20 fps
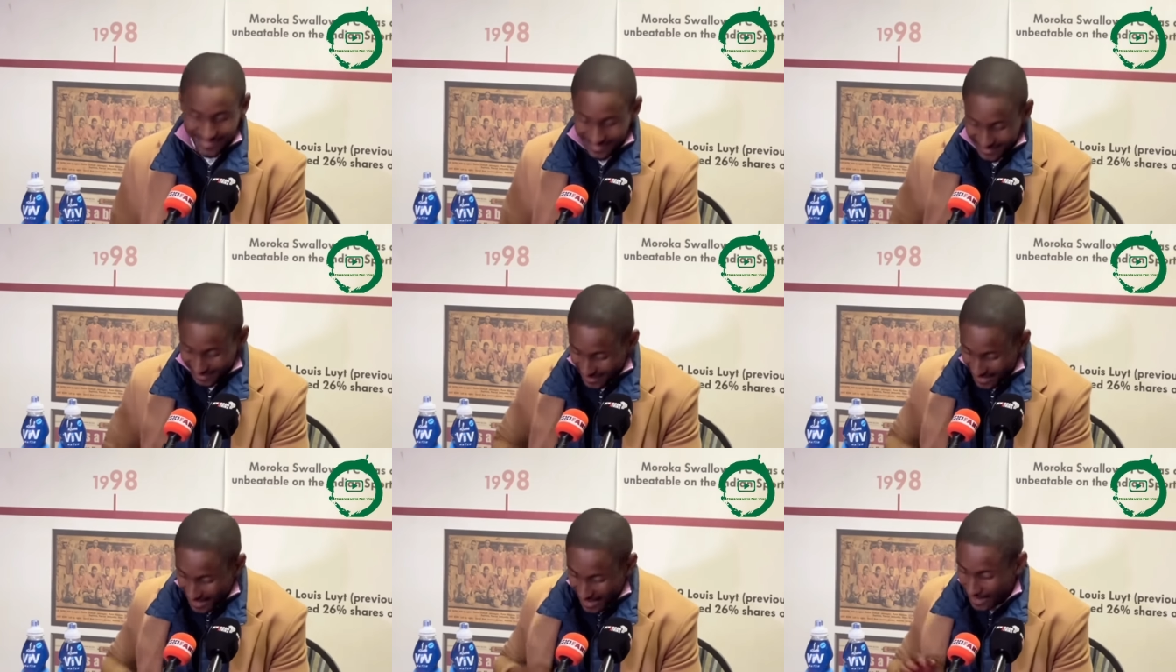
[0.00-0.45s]

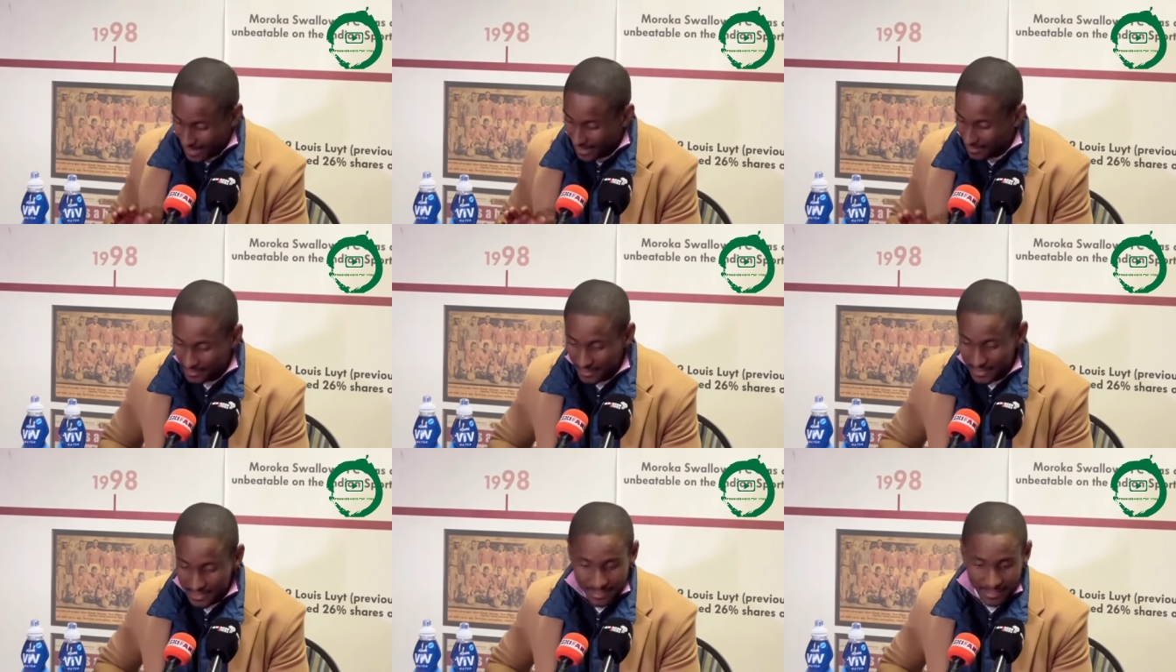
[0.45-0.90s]
I love
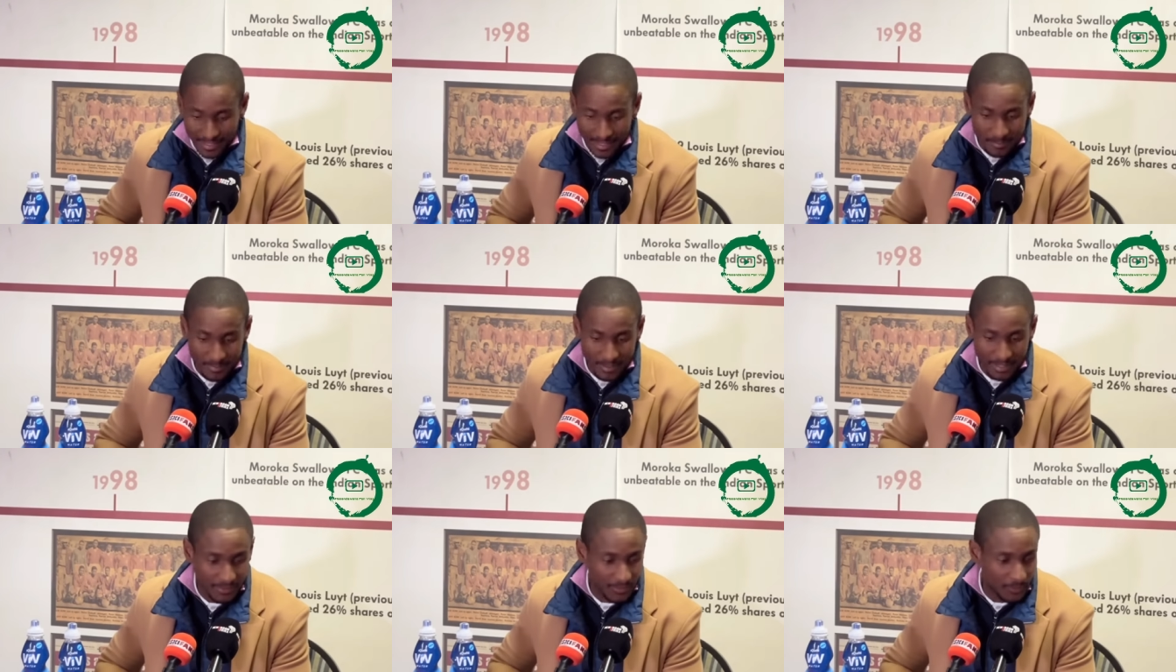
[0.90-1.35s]
this
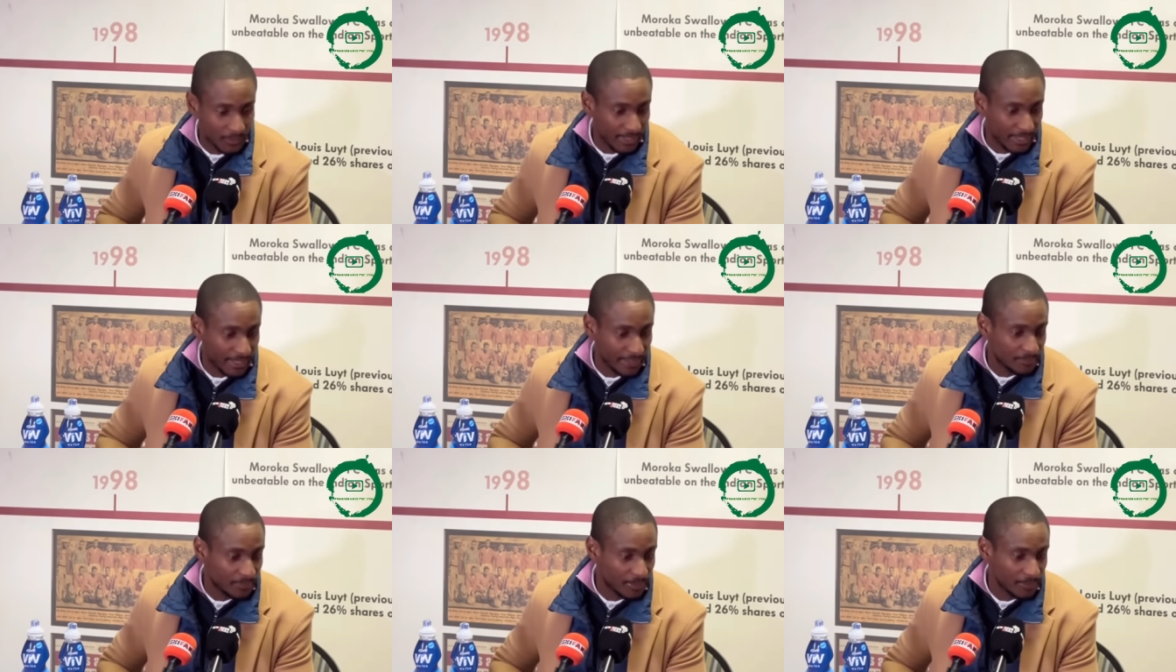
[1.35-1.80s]
club anyway,
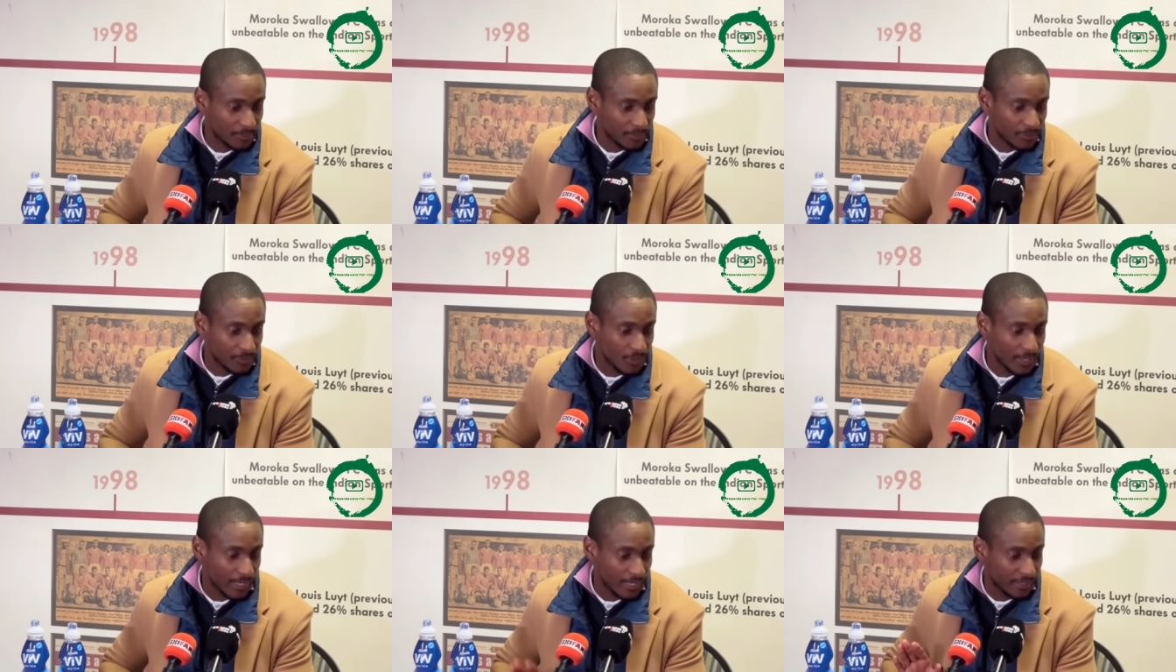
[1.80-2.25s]
and people
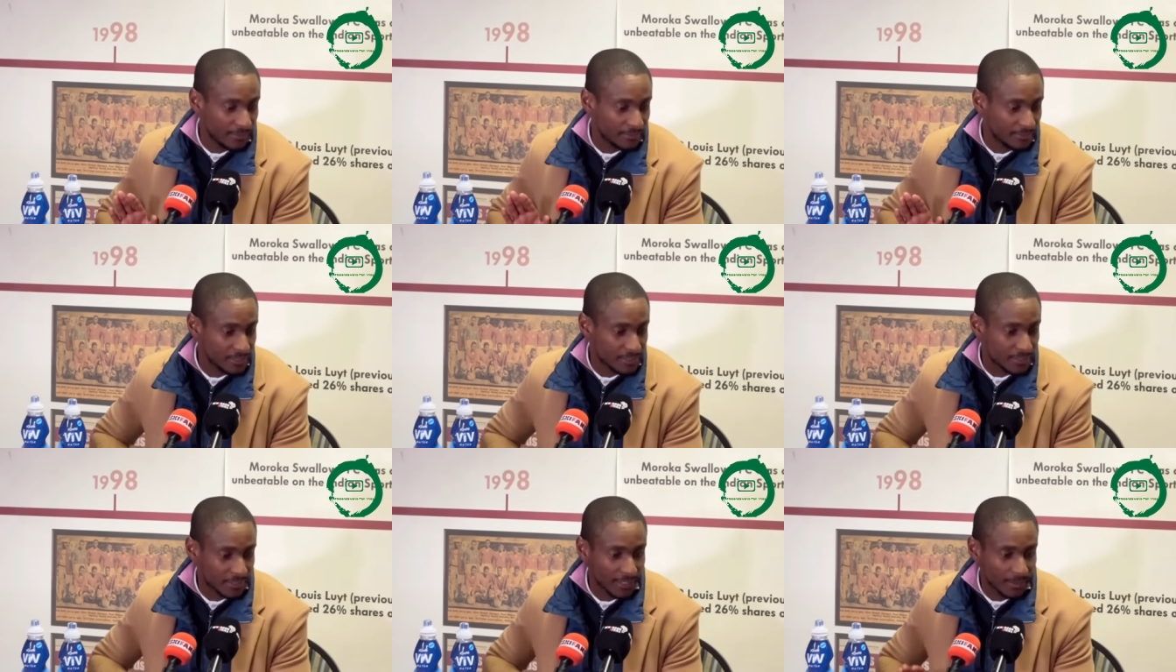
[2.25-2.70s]
know I love
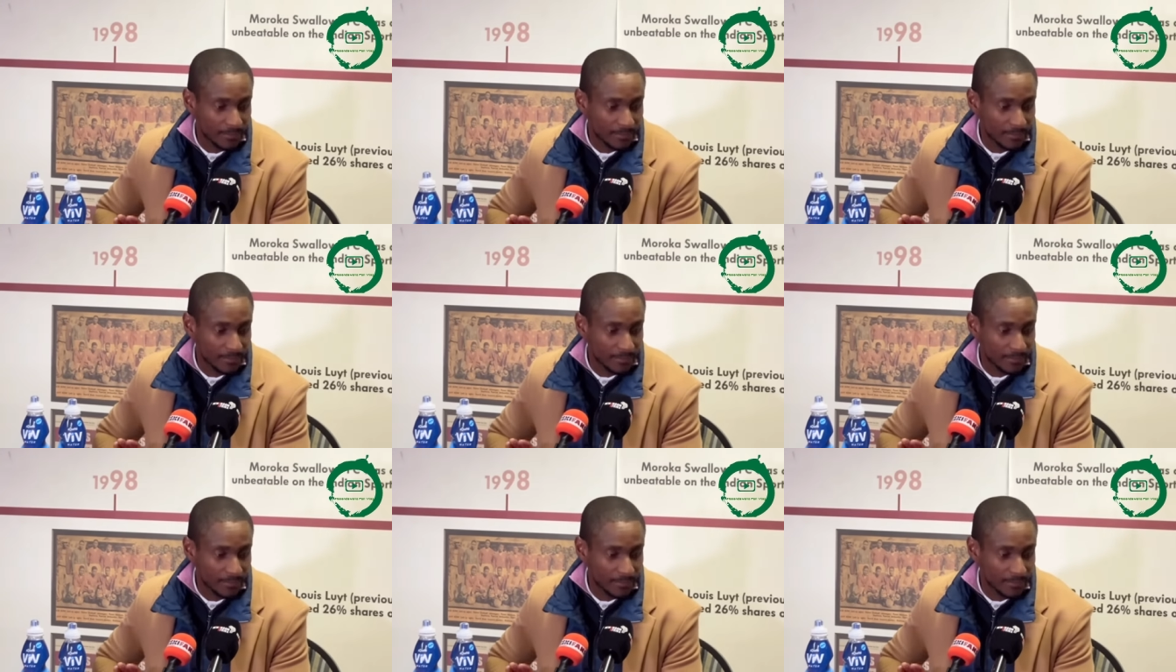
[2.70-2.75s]
this.